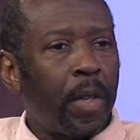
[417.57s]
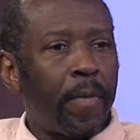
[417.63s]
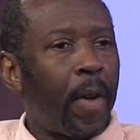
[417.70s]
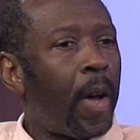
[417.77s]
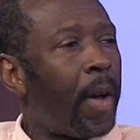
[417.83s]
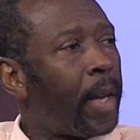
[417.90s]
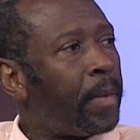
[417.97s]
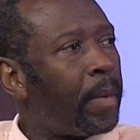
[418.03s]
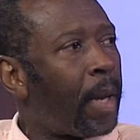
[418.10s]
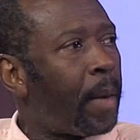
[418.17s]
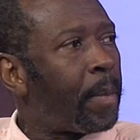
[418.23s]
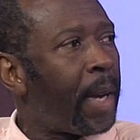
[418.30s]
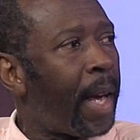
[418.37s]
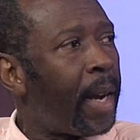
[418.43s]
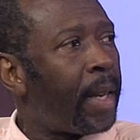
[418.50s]
of all, I,
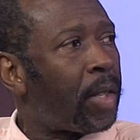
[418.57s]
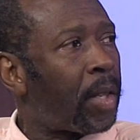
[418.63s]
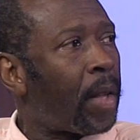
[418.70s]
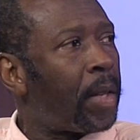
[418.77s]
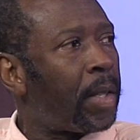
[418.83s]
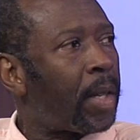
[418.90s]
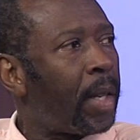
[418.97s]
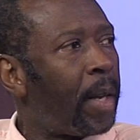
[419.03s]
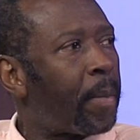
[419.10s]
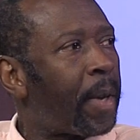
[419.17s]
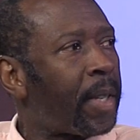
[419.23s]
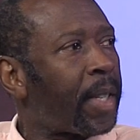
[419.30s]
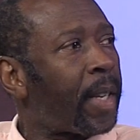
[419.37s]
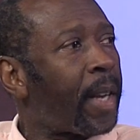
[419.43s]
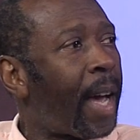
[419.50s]
am glad I saw this clip
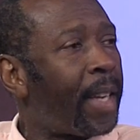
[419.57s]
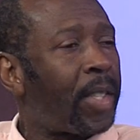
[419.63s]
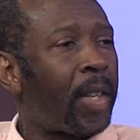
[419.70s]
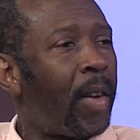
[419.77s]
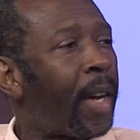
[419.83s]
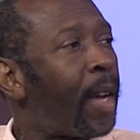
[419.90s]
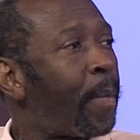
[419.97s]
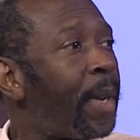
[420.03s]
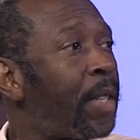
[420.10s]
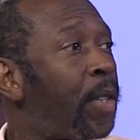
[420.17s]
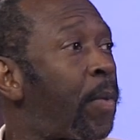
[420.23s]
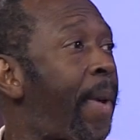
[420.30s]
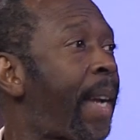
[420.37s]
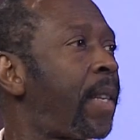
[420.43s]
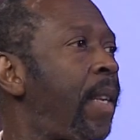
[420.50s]
because I, I, saw a couple of
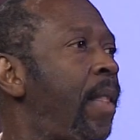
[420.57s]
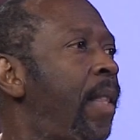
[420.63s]
directing